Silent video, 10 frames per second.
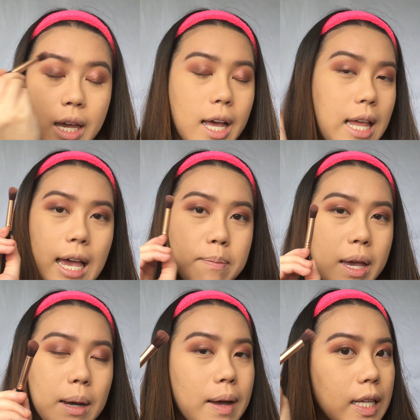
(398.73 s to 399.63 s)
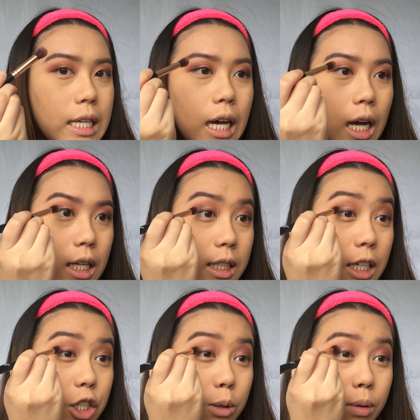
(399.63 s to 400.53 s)
And I didn't pick up any
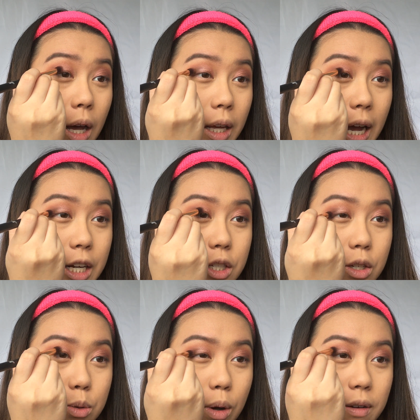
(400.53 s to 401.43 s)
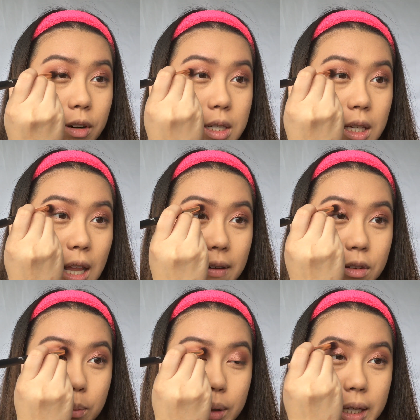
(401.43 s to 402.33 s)
additional product. I just used whatever is left
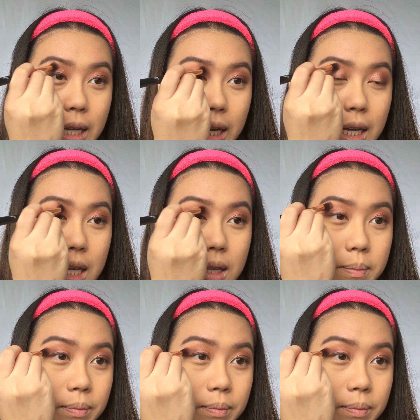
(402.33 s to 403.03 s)
to blend it in.